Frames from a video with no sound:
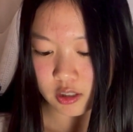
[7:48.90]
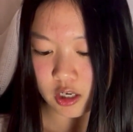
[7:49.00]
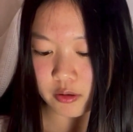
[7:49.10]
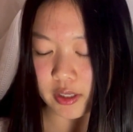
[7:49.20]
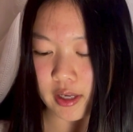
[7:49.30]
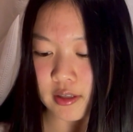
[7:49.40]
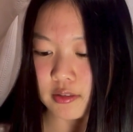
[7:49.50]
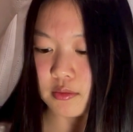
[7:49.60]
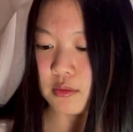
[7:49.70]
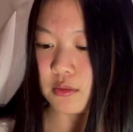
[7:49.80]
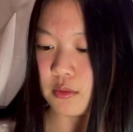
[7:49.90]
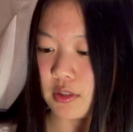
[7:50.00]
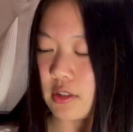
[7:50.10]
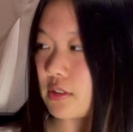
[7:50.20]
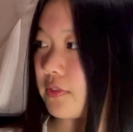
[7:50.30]
Oh yeah, and
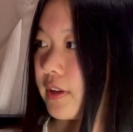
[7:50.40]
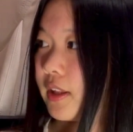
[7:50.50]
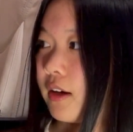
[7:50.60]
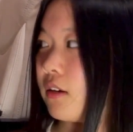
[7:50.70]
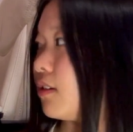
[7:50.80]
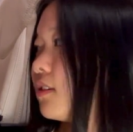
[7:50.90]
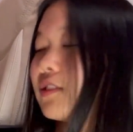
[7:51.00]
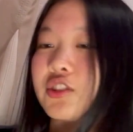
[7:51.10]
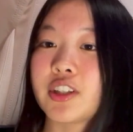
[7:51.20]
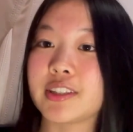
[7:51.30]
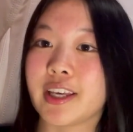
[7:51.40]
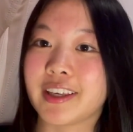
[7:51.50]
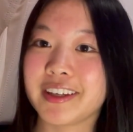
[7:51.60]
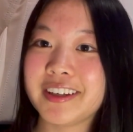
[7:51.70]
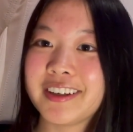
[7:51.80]
these fell out. Should I take
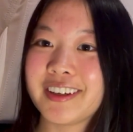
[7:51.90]
it?